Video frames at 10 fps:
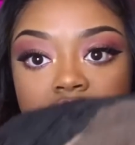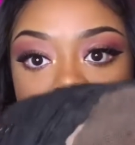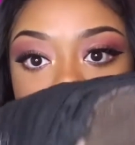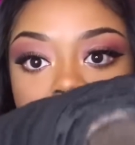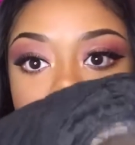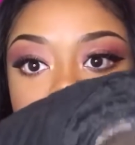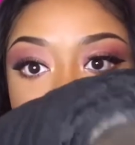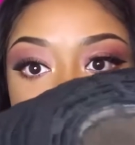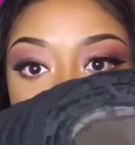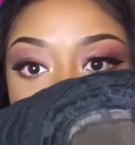3
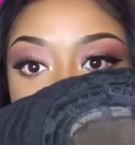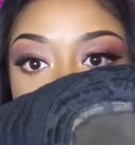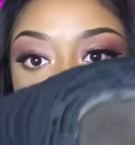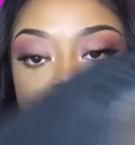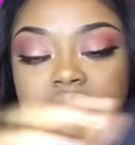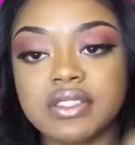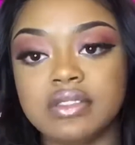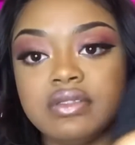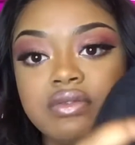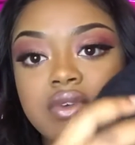combs in the front,
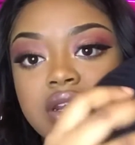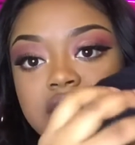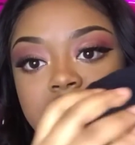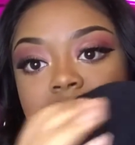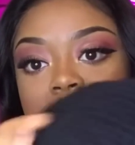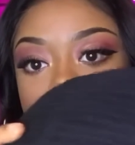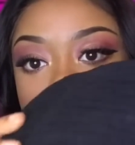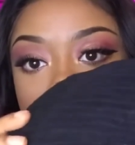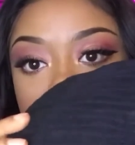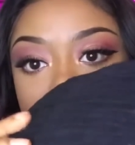1 in the
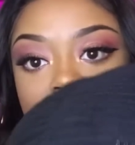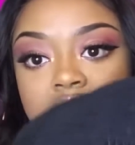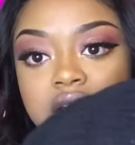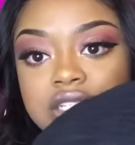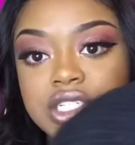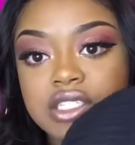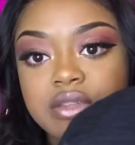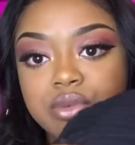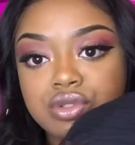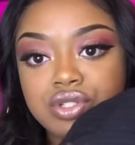back,
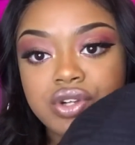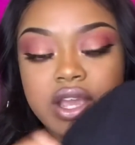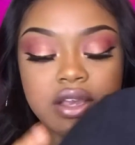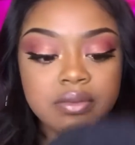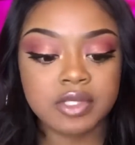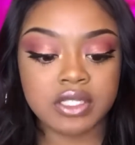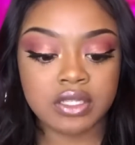adjustable straps.